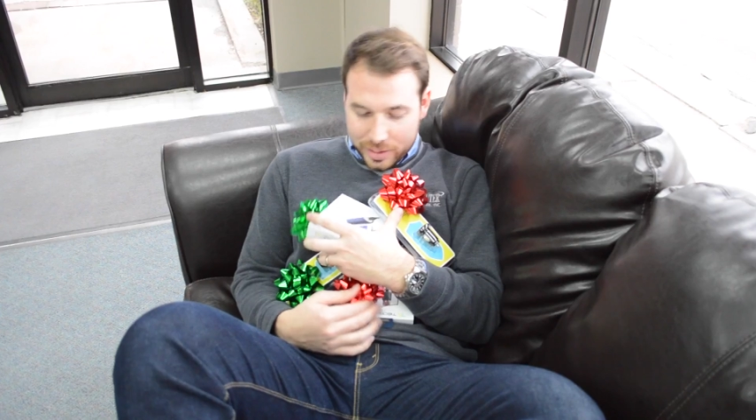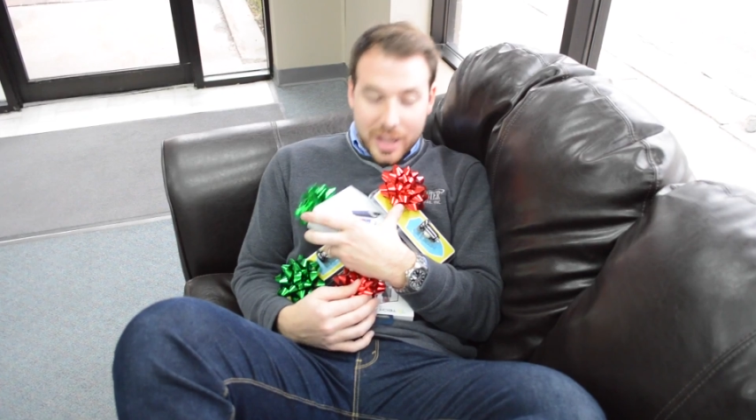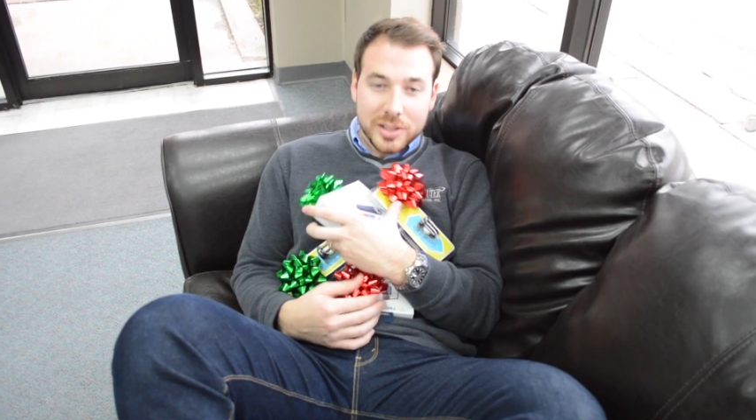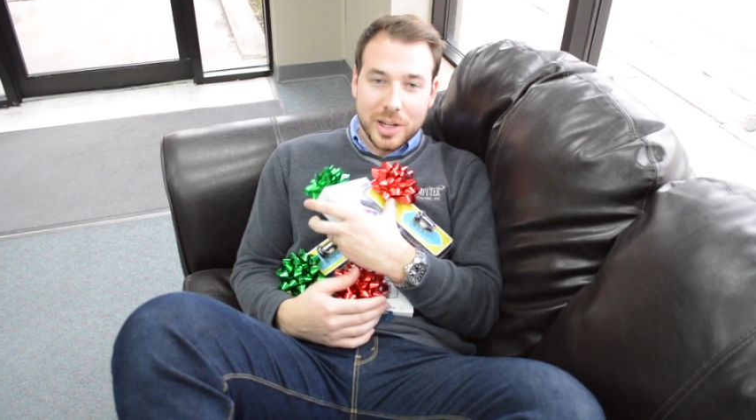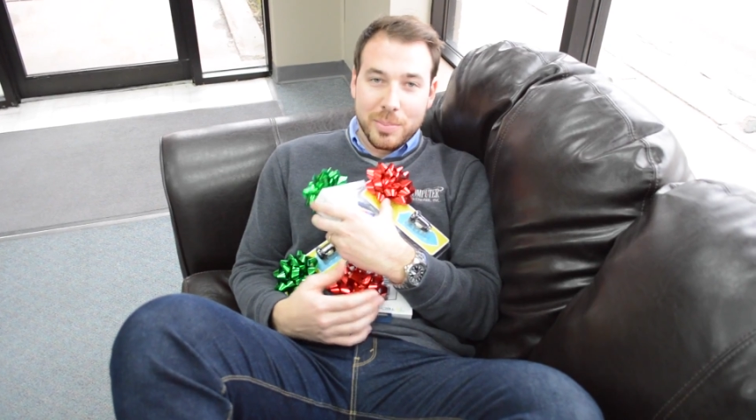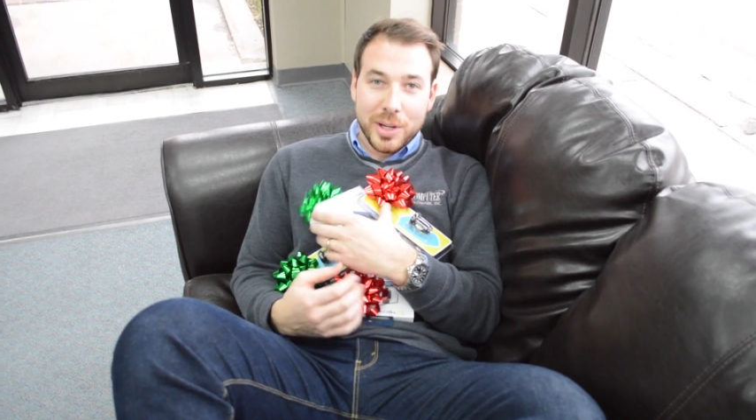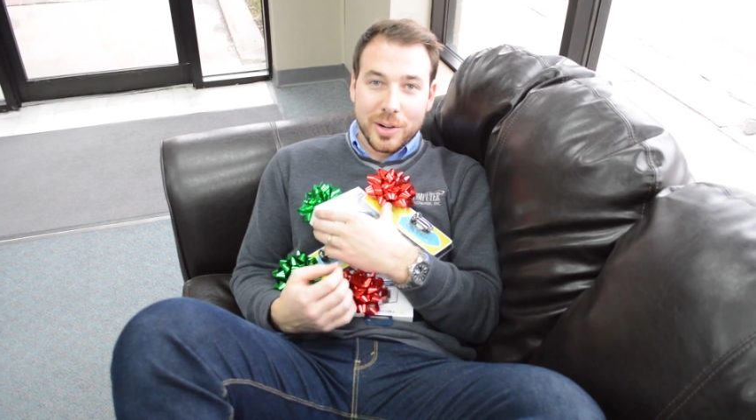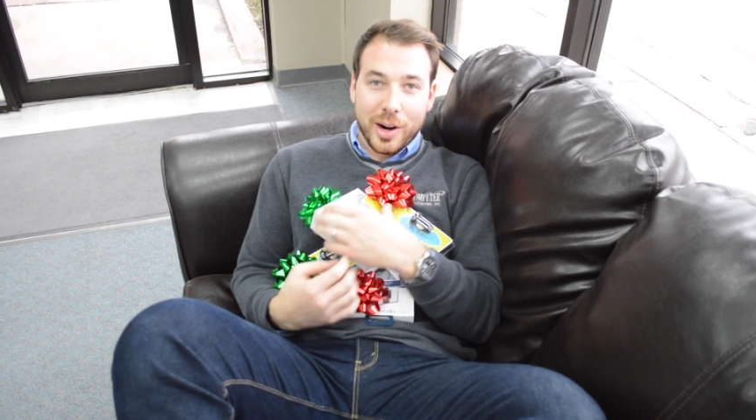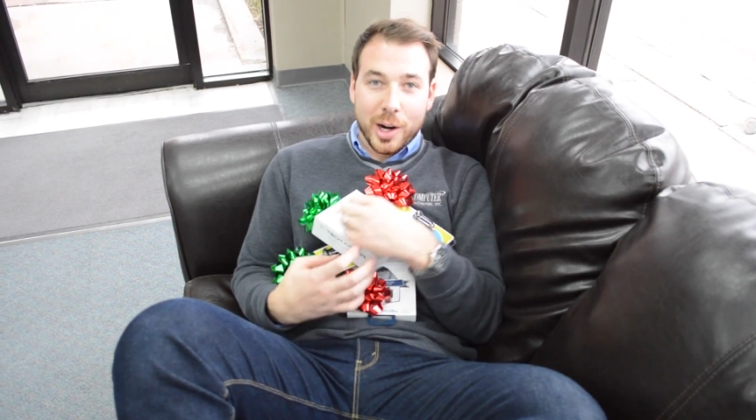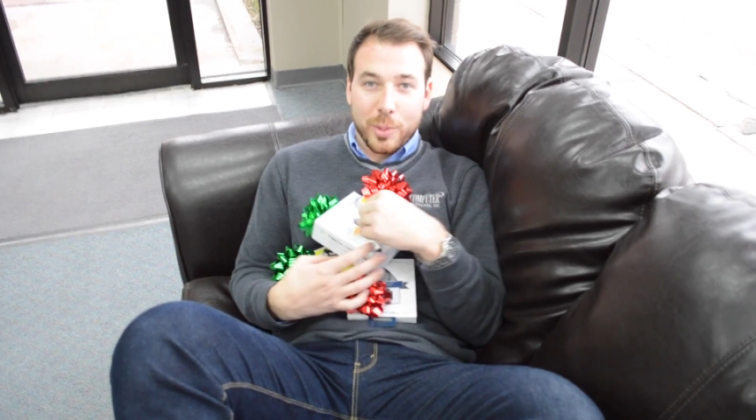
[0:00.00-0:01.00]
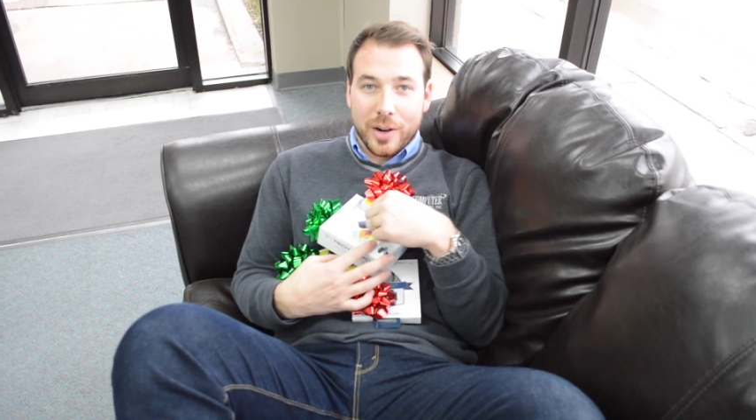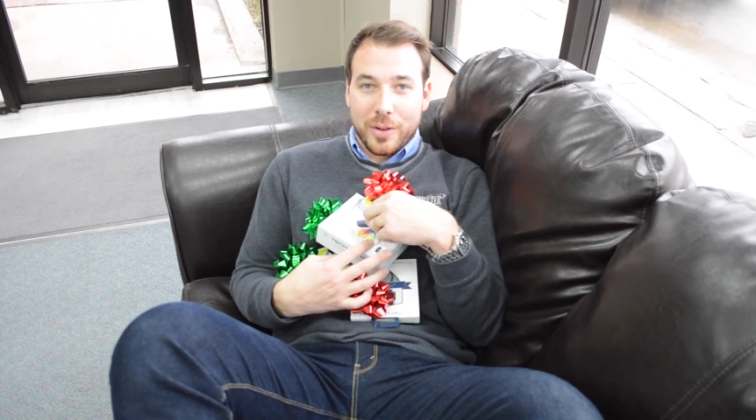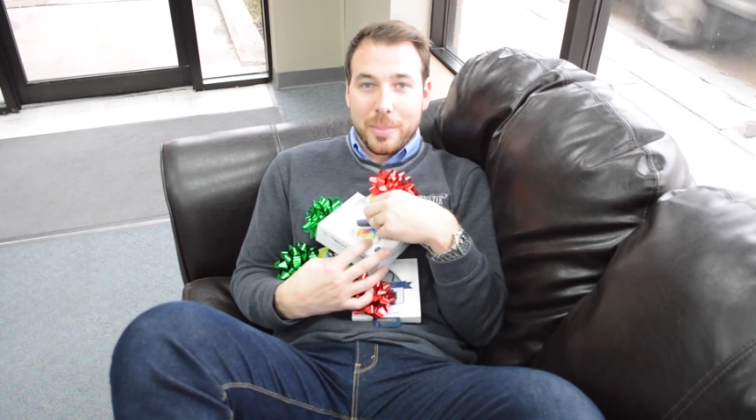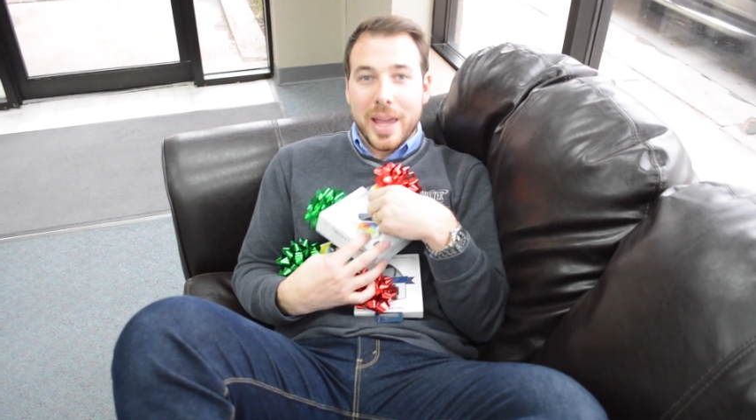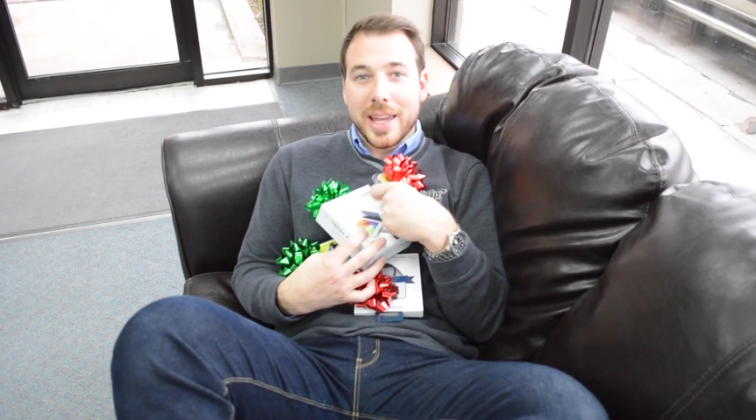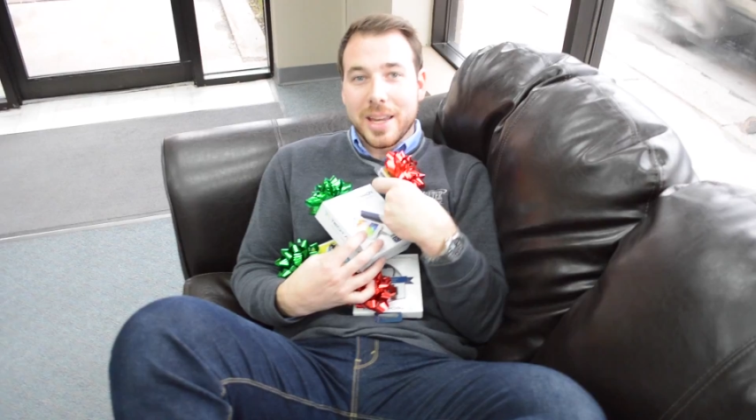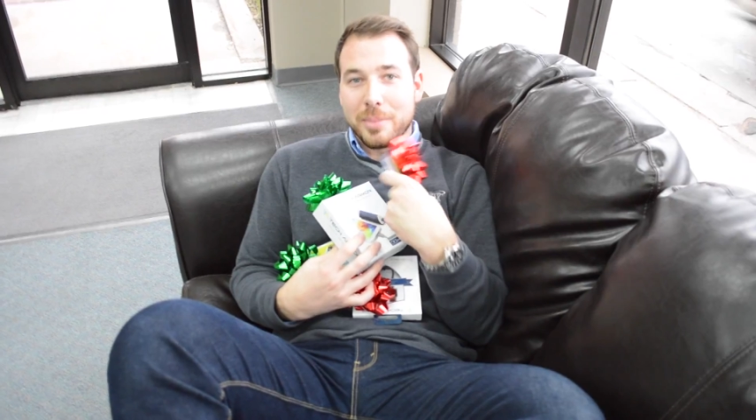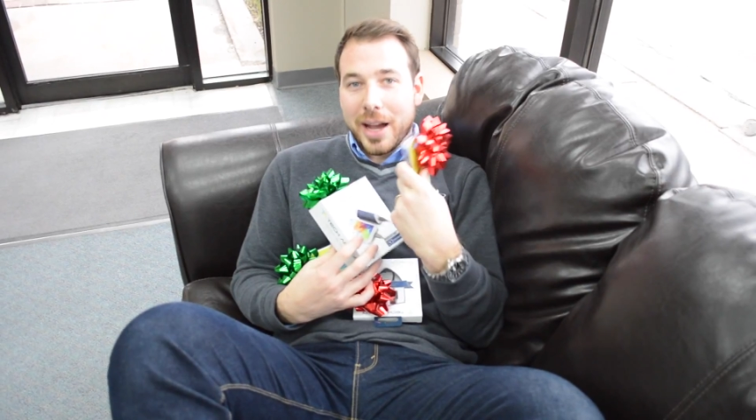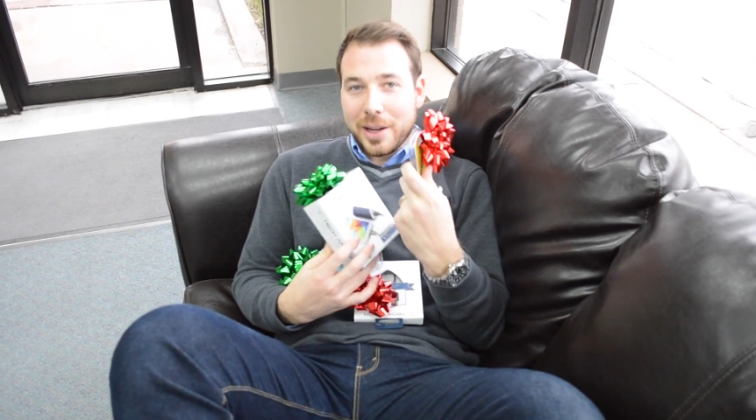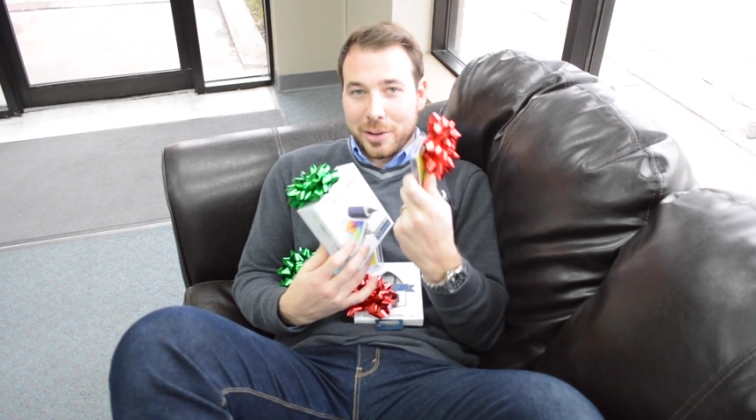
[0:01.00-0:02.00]
Thanks, Computer Hardware, for making
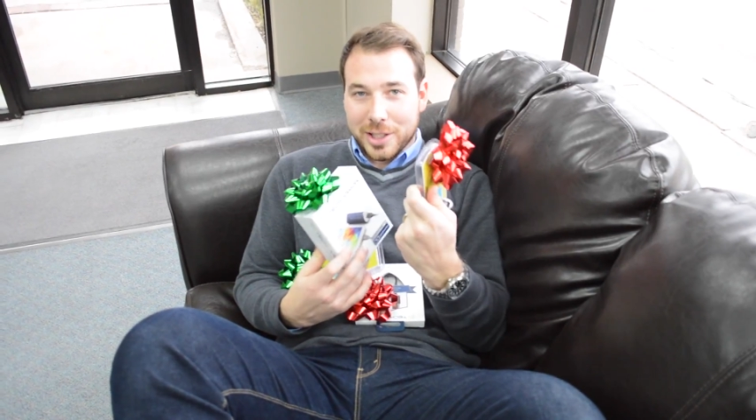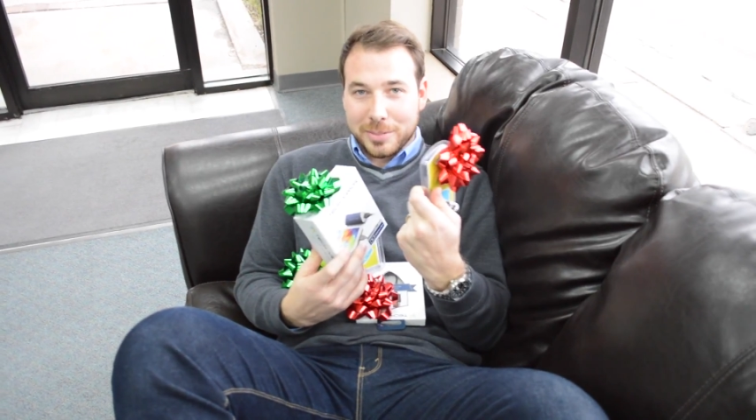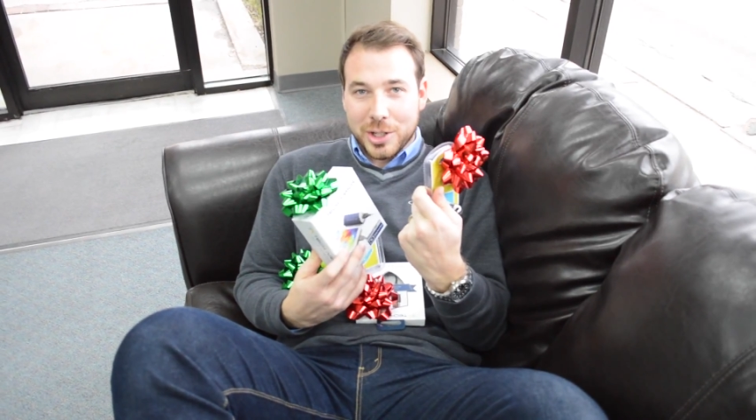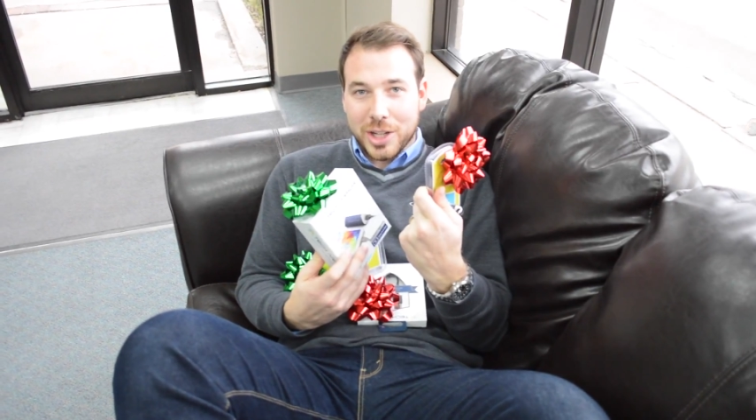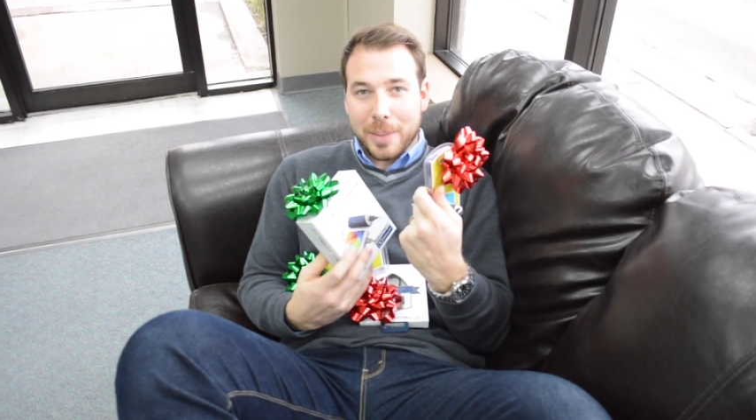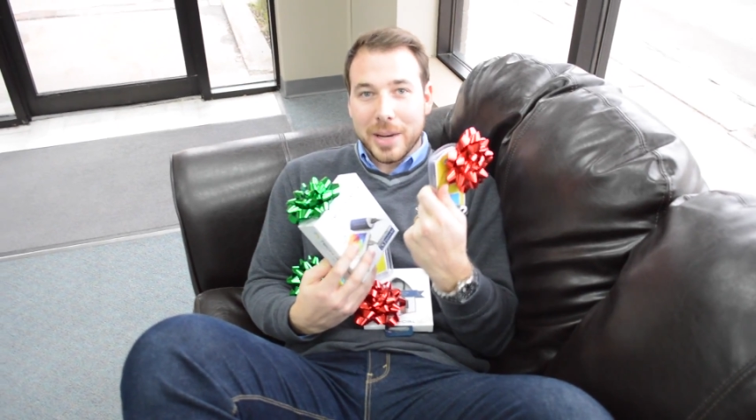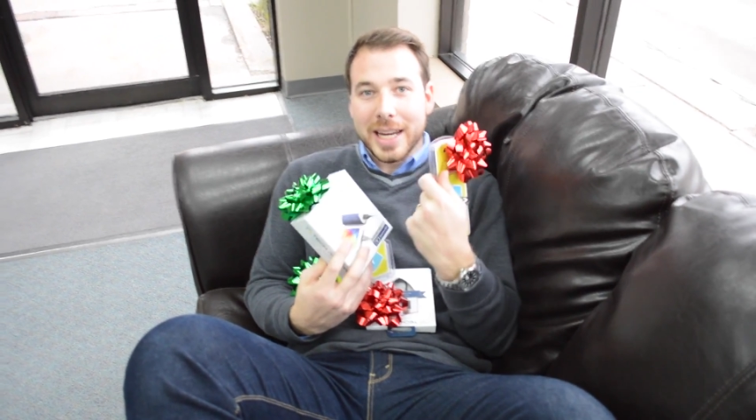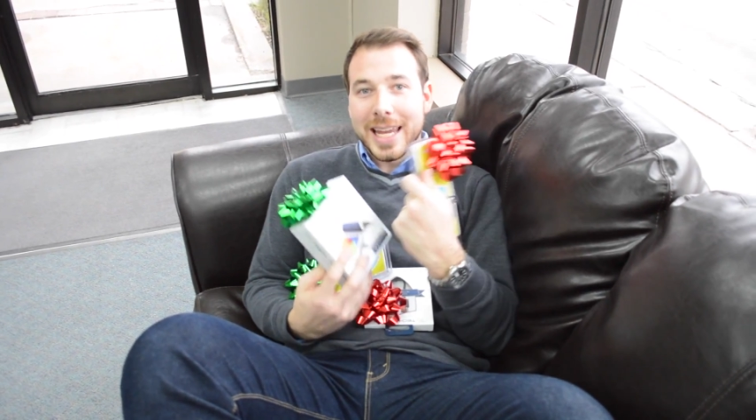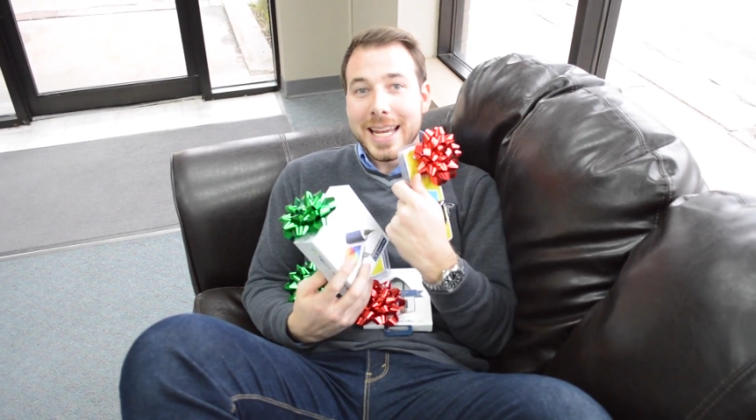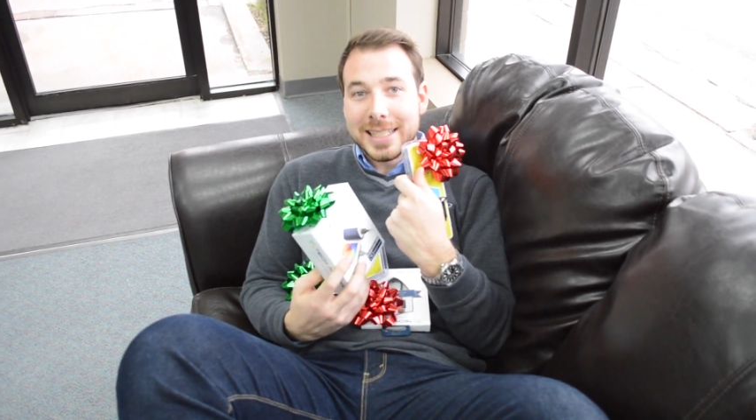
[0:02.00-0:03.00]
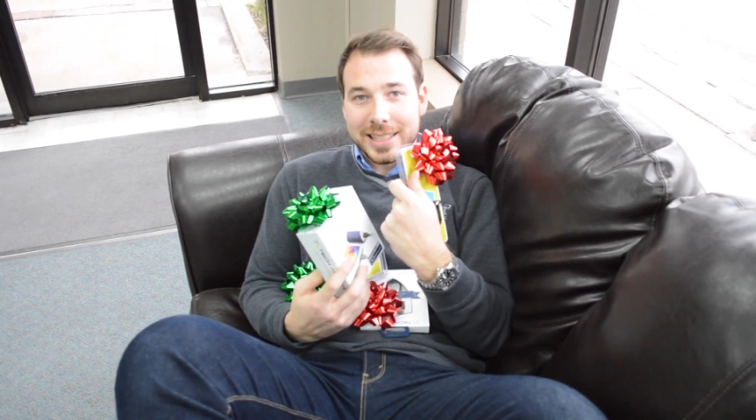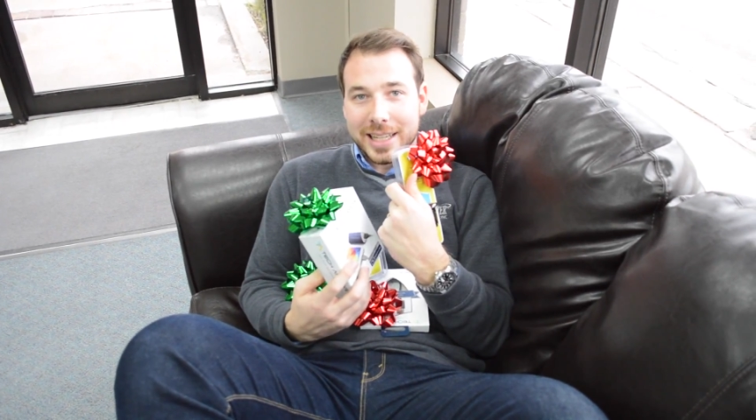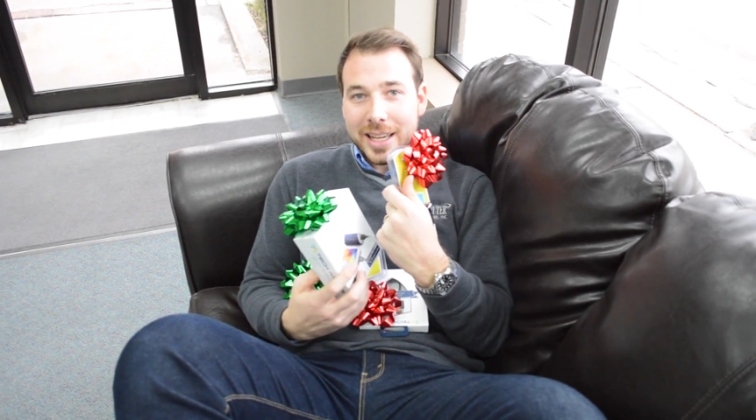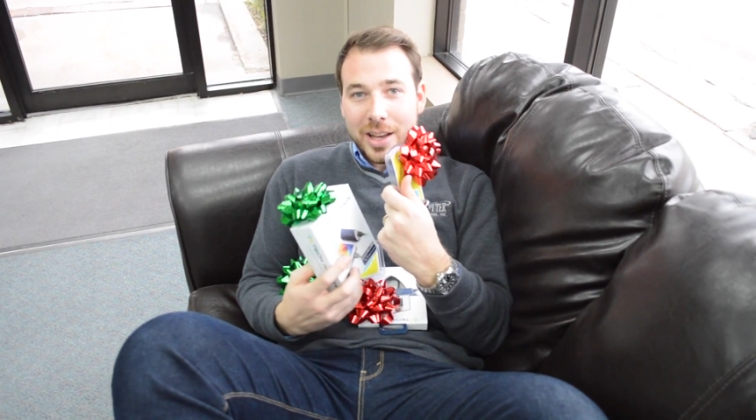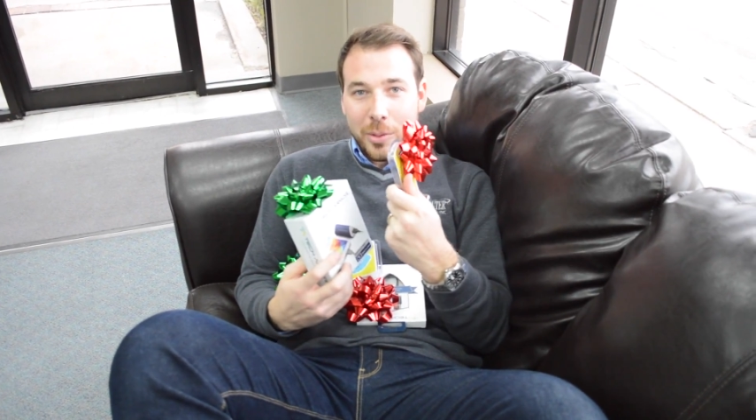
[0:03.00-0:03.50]
my Christmas shopping easy